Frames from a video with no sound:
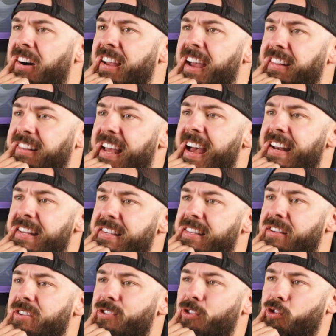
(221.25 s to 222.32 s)
Oh yeah, that is
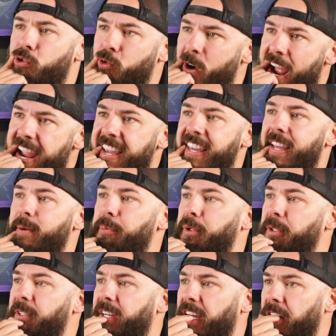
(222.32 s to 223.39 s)
striking
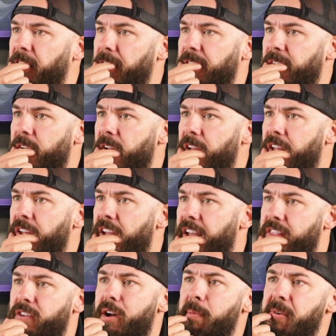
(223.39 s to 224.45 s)
blue color.
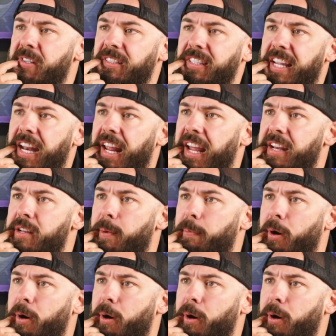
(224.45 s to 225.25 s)
It's almost leaning into